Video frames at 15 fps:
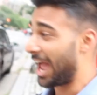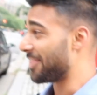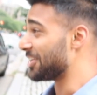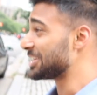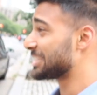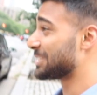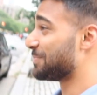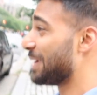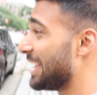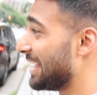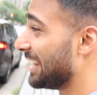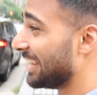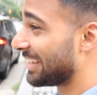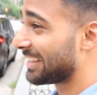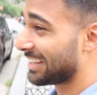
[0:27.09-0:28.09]
And this has
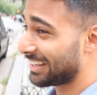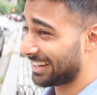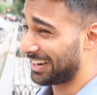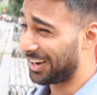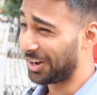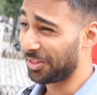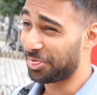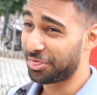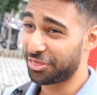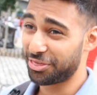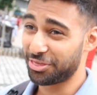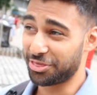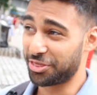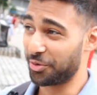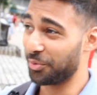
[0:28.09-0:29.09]
been a
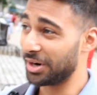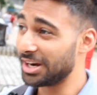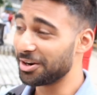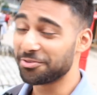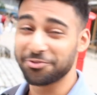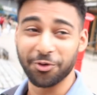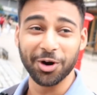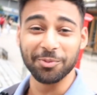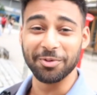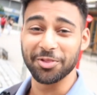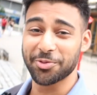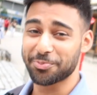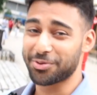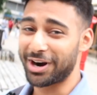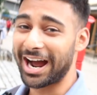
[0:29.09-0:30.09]
3 to 4 month
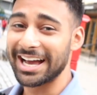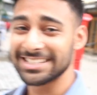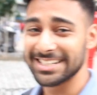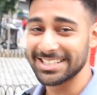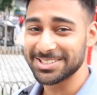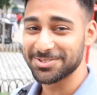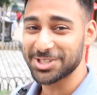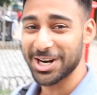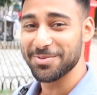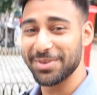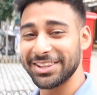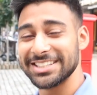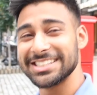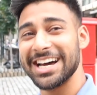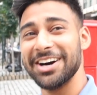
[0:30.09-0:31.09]
process of trying to pick
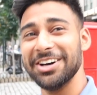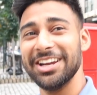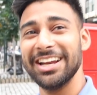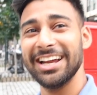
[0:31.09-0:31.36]
this out.